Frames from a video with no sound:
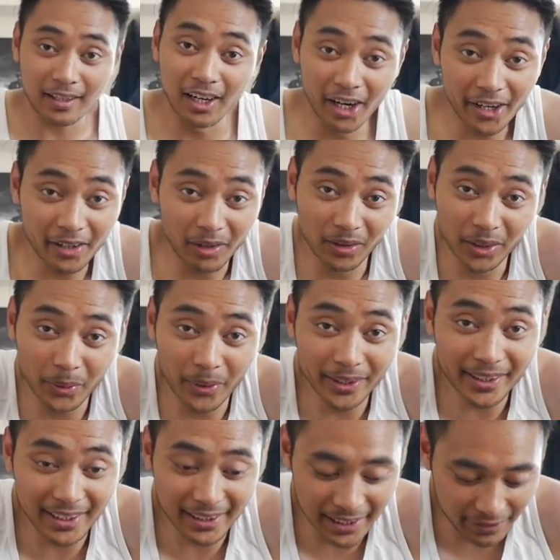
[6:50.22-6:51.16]
All right, only
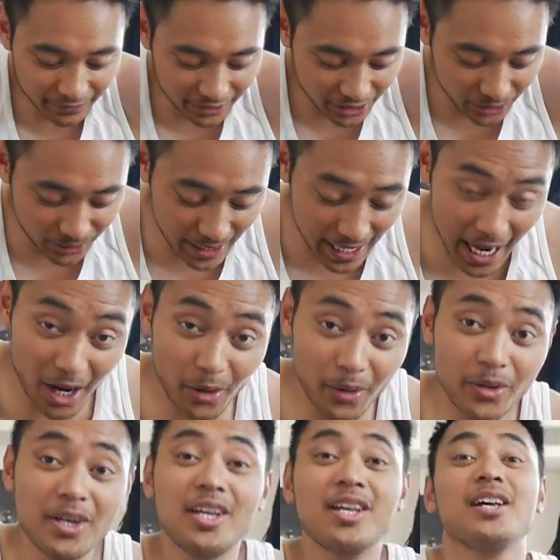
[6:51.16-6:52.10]
one thing left to do
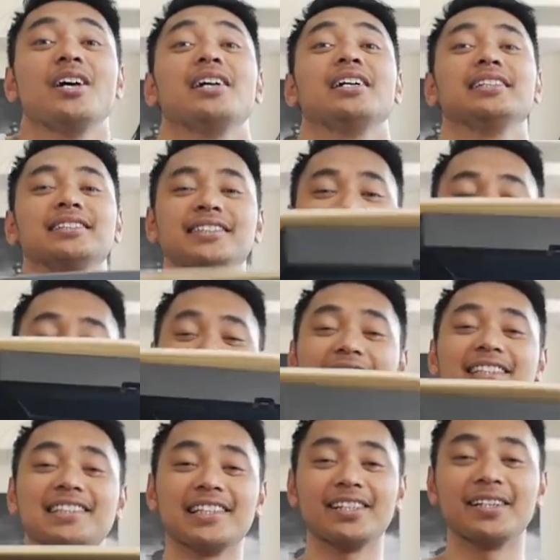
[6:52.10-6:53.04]
now. Take
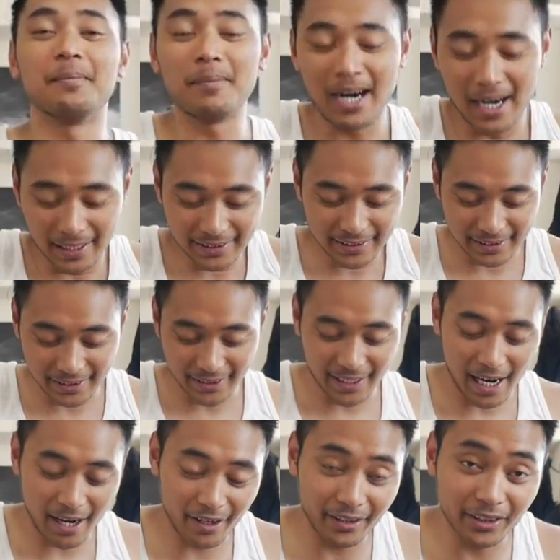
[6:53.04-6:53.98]
this little monster
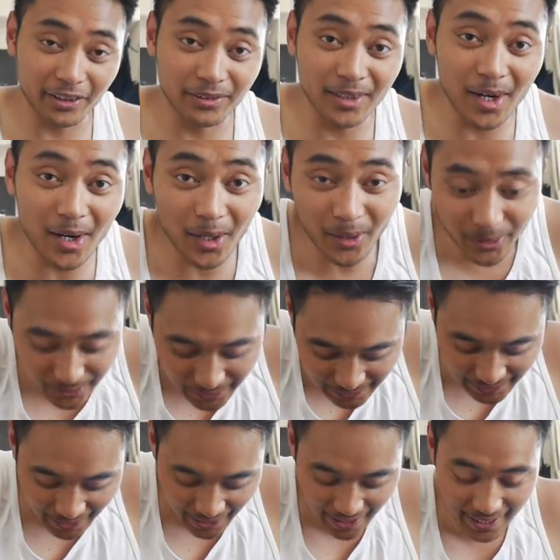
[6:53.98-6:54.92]
out on the
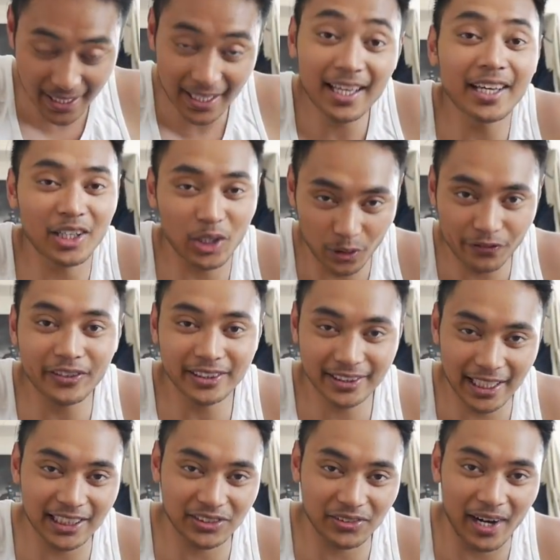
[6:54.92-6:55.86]
roads and go for a
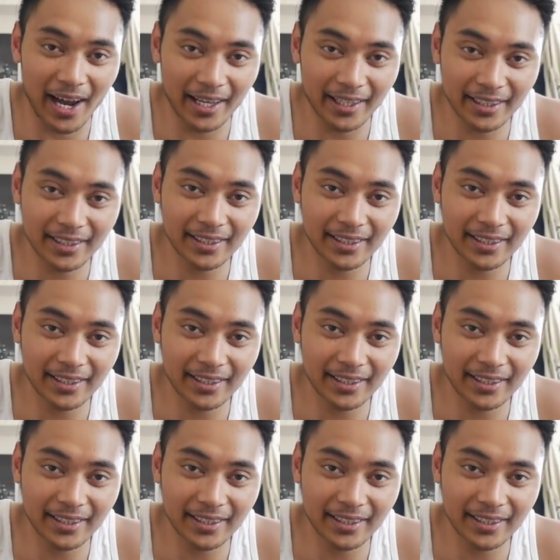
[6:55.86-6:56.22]
test ride.